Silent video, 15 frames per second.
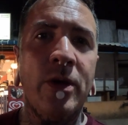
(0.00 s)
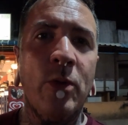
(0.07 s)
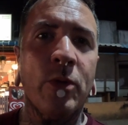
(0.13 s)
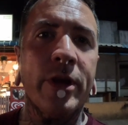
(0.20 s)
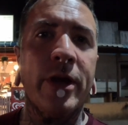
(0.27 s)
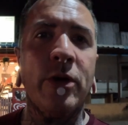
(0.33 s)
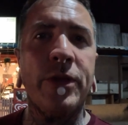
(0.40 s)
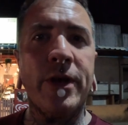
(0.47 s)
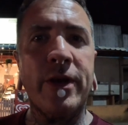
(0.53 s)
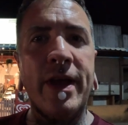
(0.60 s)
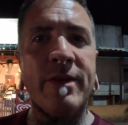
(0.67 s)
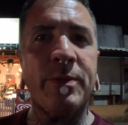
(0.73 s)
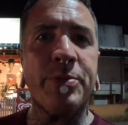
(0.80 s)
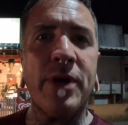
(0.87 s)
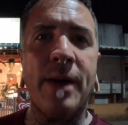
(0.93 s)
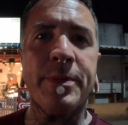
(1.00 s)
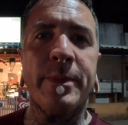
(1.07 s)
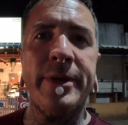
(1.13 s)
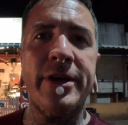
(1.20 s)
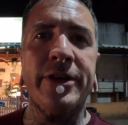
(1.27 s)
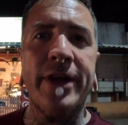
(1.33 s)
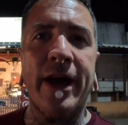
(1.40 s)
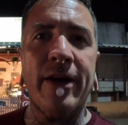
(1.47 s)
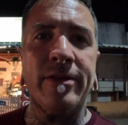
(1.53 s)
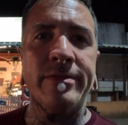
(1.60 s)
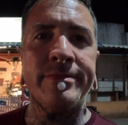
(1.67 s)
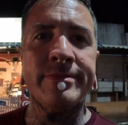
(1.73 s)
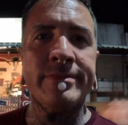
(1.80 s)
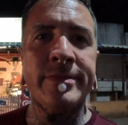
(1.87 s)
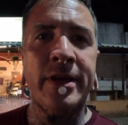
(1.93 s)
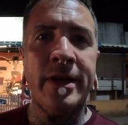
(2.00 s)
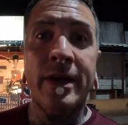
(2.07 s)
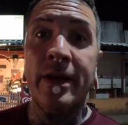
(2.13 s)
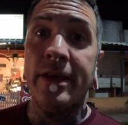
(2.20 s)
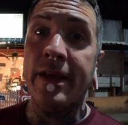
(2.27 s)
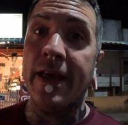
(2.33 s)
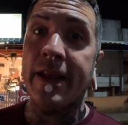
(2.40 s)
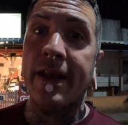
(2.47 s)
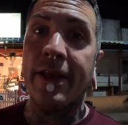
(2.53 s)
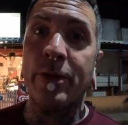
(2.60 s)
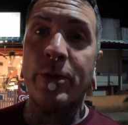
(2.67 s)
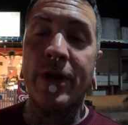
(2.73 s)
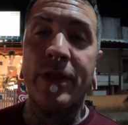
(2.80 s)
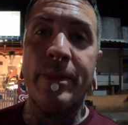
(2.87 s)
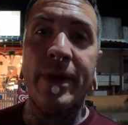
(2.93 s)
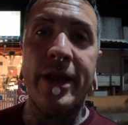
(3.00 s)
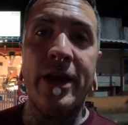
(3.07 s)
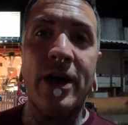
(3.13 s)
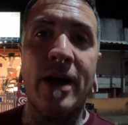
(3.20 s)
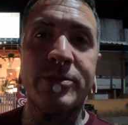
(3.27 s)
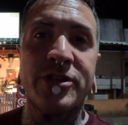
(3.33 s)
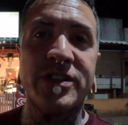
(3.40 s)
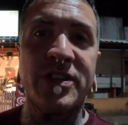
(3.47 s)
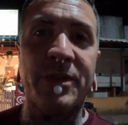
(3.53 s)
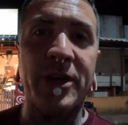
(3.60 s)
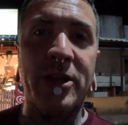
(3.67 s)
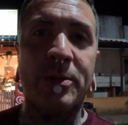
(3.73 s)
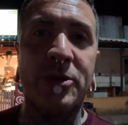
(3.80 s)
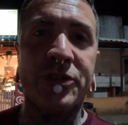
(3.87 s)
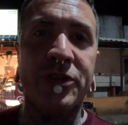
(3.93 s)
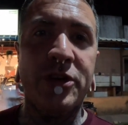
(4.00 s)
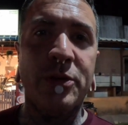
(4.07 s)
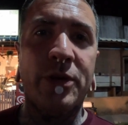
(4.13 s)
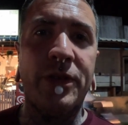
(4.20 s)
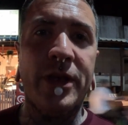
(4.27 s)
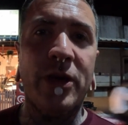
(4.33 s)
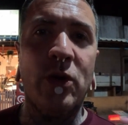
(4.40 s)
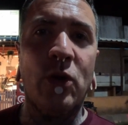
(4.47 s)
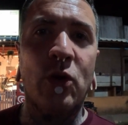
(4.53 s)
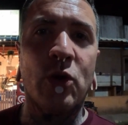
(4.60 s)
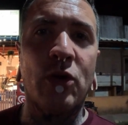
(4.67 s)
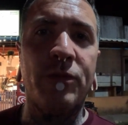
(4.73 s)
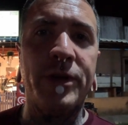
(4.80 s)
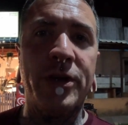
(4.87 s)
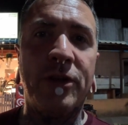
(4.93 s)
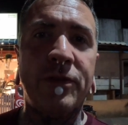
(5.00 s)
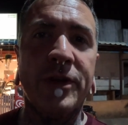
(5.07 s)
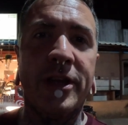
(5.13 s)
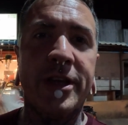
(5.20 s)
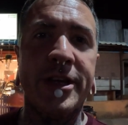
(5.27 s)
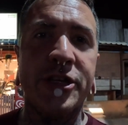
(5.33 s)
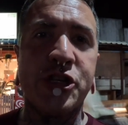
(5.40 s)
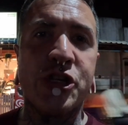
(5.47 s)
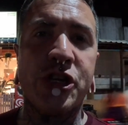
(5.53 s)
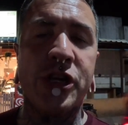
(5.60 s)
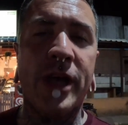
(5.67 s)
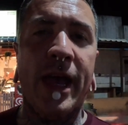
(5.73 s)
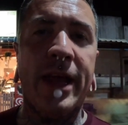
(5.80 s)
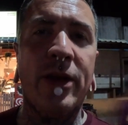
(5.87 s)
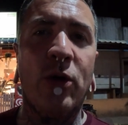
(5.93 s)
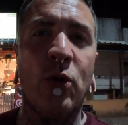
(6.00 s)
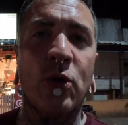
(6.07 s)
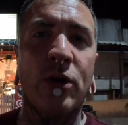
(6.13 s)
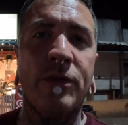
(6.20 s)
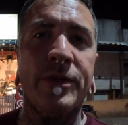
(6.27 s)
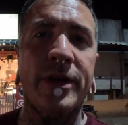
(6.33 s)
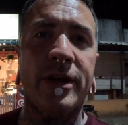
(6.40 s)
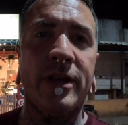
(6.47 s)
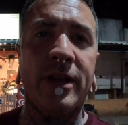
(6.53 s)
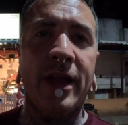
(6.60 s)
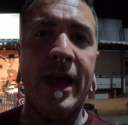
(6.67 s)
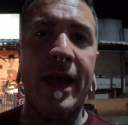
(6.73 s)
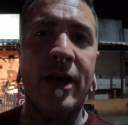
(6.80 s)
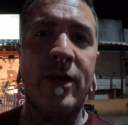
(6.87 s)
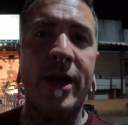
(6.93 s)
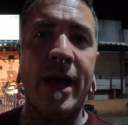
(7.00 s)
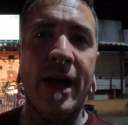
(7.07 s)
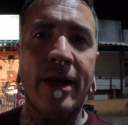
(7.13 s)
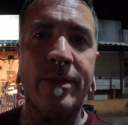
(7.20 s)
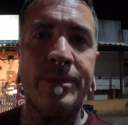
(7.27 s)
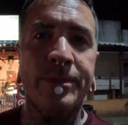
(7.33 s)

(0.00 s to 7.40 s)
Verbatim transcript: We're gonna go there and have a proper meal now. Yet another one of the many options available to you in the Auroville Village and Auroville area.